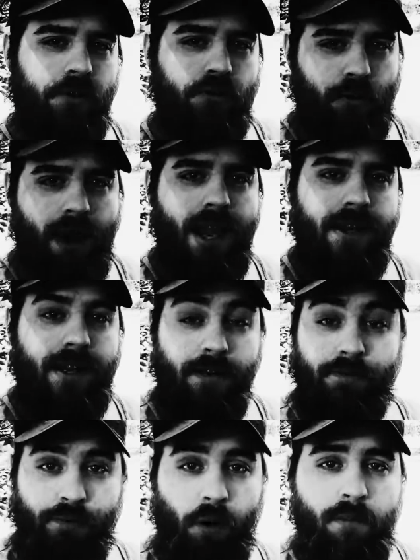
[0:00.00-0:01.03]
trend in
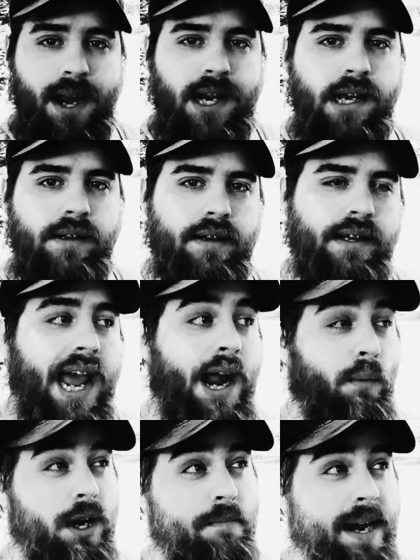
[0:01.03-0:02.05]
filmmaking today
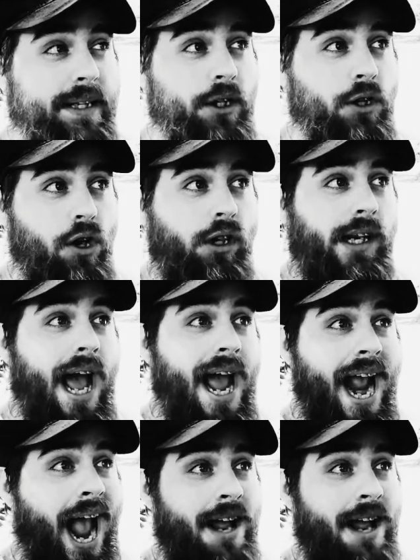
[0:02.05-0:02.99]
where you make the good guy